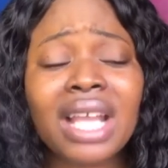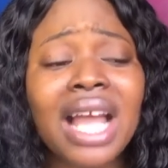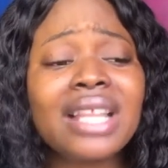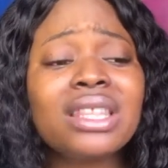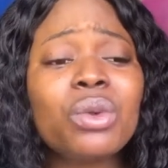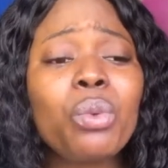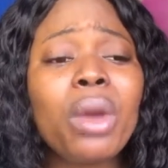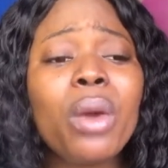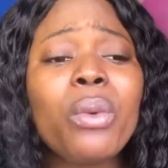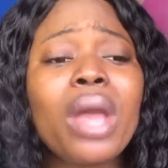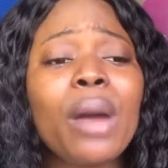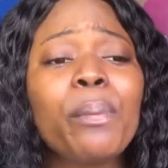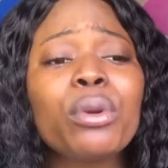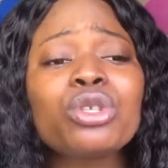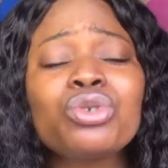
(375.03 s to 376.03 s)
And the way
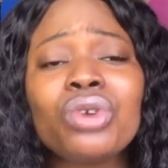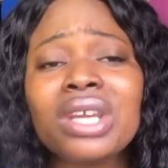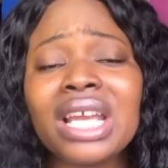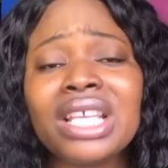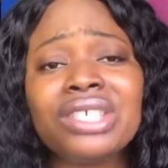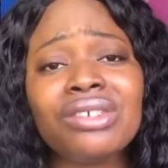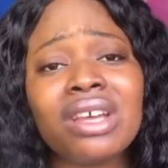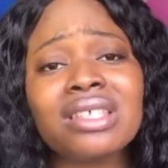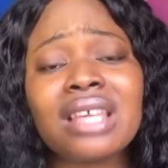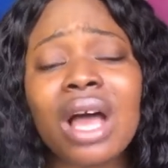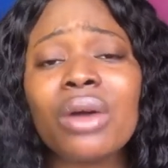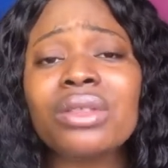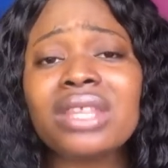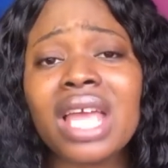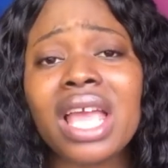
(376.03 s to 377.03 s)
we are portraying Nigerians
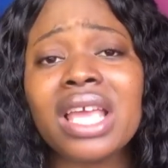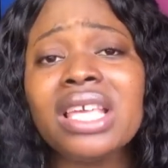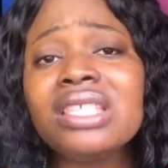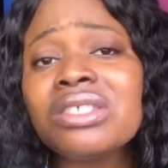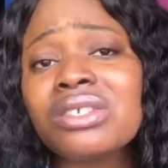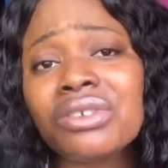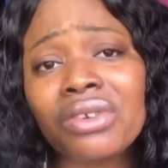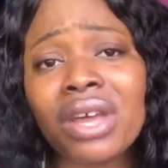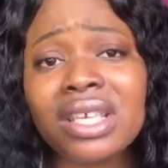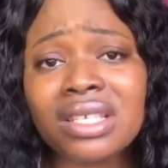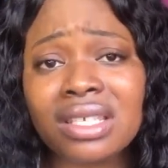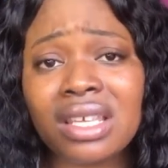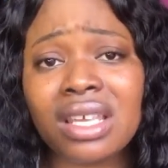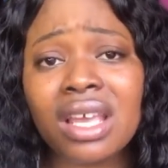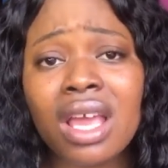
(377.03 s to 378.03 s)
out there is
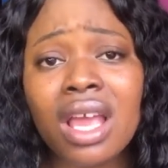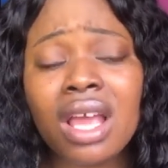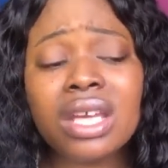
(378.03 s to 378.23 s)
crazy.